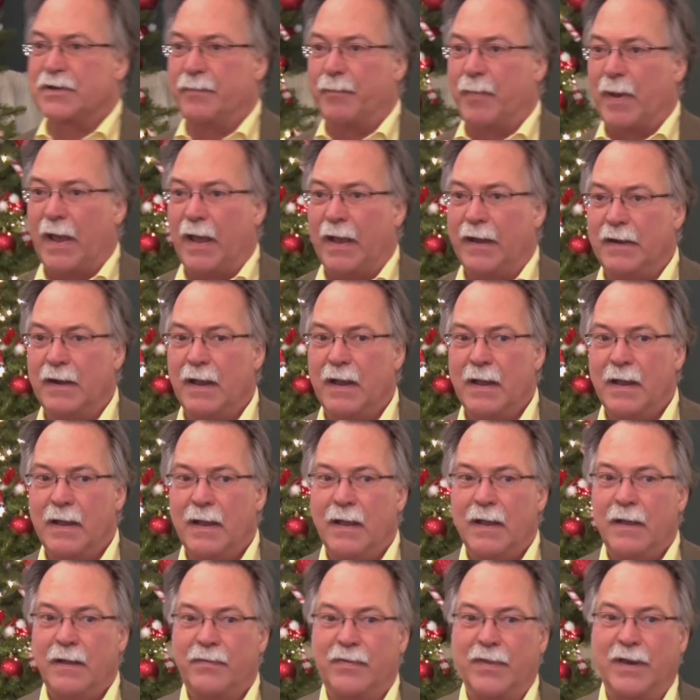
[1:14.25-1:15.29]
debate
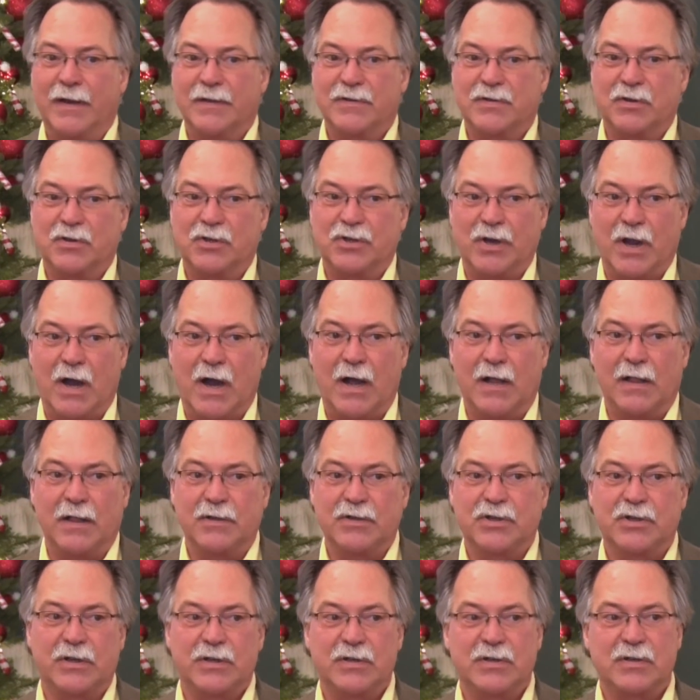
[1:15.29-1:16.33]
that as a
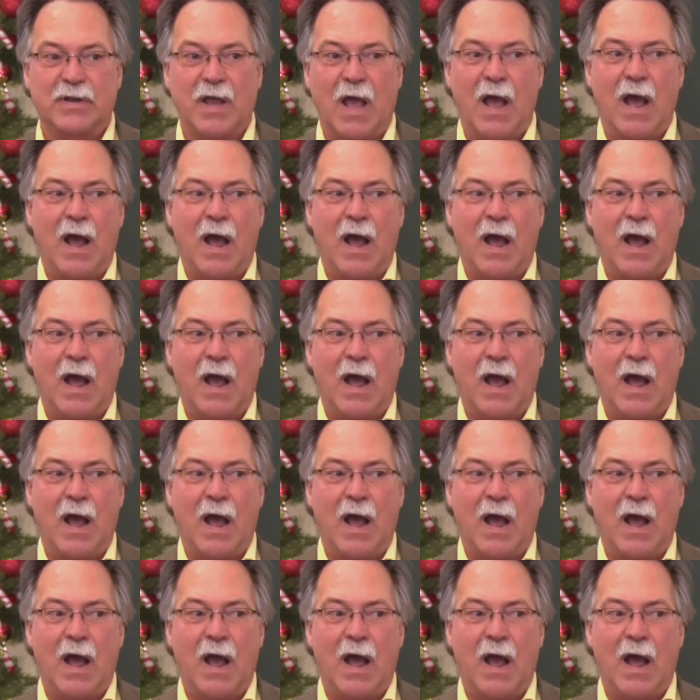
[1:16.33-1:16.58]
geologist,